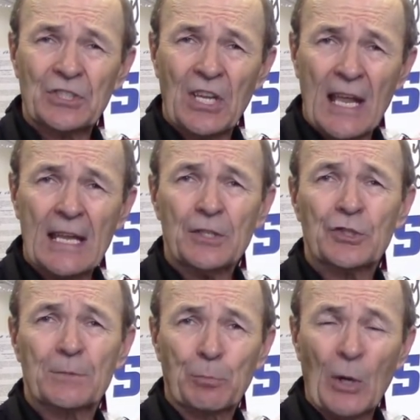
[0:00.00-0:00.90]

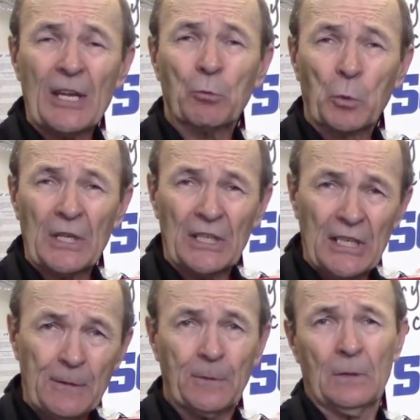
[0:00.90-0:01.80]
stage spring
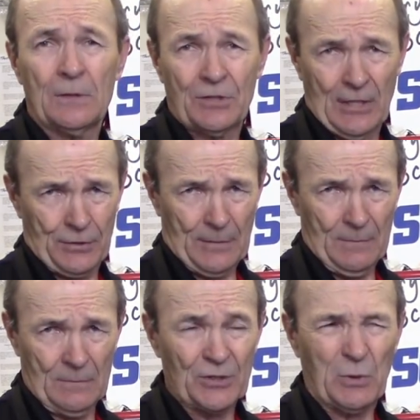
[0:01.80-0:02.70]
relief system.